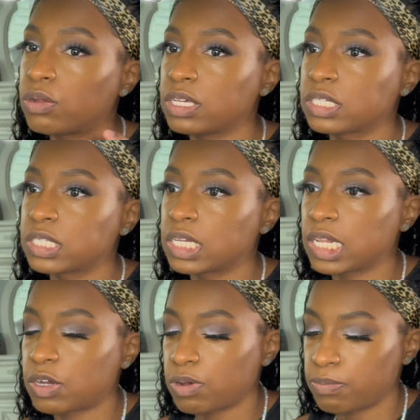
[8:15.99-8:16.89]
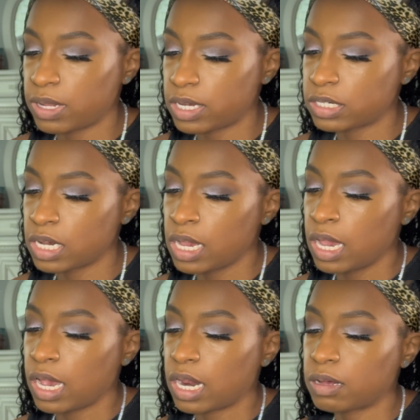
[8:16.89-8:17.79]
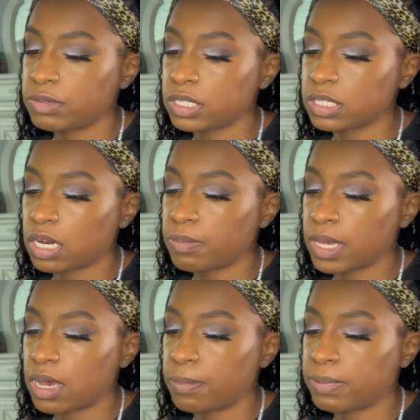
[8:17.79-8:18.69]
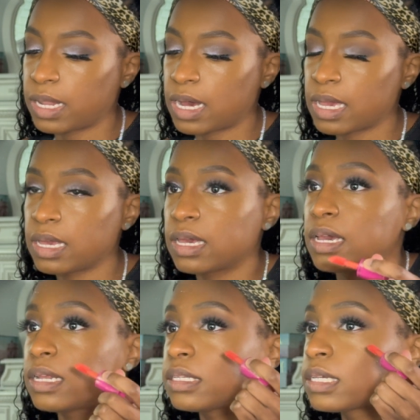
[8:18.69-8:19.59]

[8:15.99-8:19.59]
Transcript: This is the liquid blush, and I'm just going to be applying it